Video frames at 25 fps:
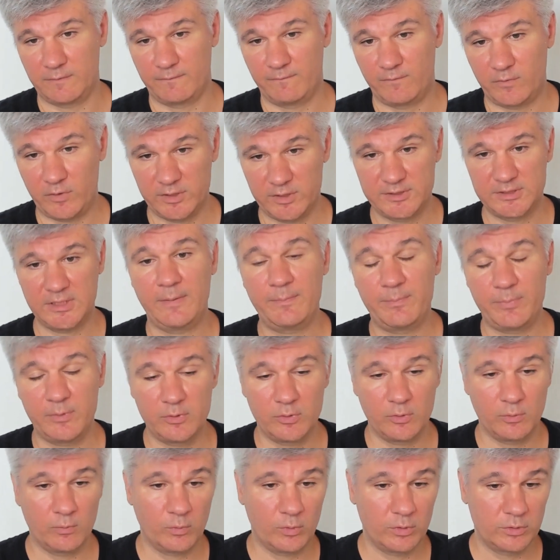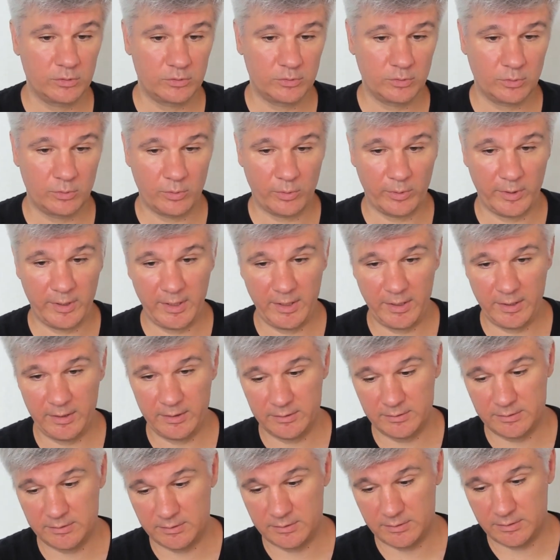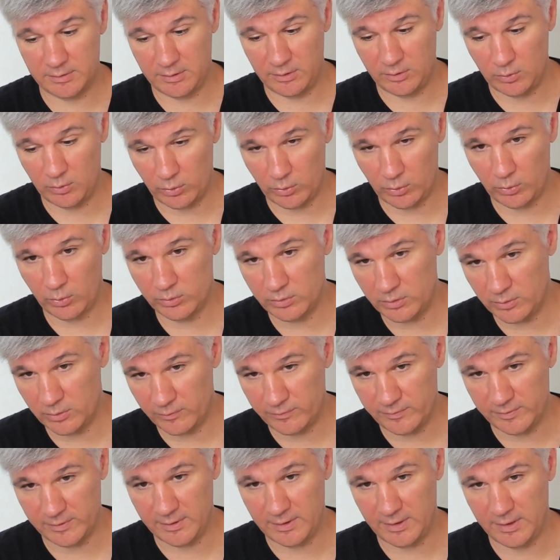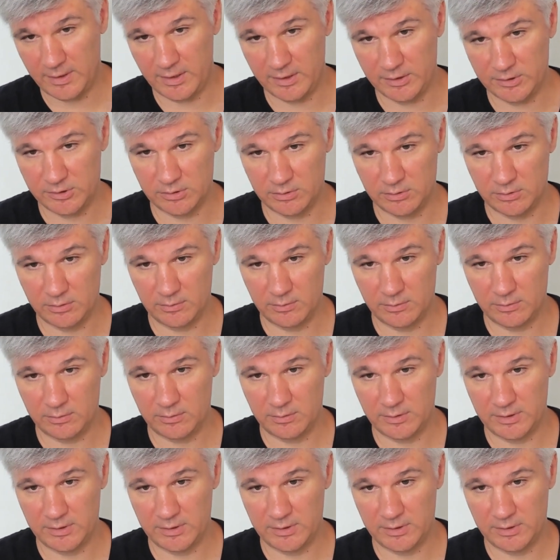For example, you want to create your own authentication,